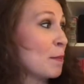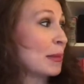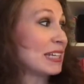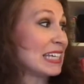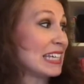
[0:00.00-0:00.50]

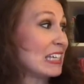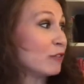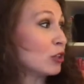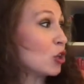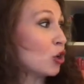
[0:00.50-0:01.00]
but
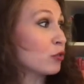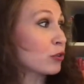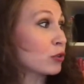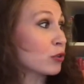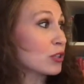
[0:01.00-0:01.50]
evil
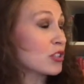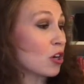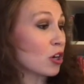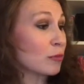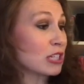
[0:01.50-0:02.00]
overlord's
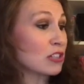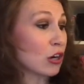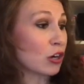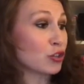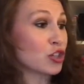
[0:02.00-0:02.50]
armies
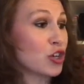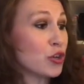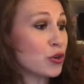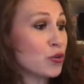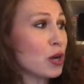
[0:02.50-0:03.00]
are
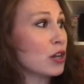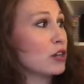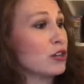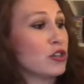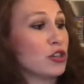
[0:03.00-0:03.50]
too
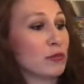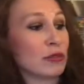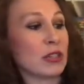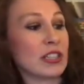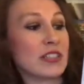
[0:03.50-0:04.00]

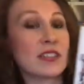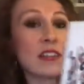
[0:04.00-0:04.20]
numerous.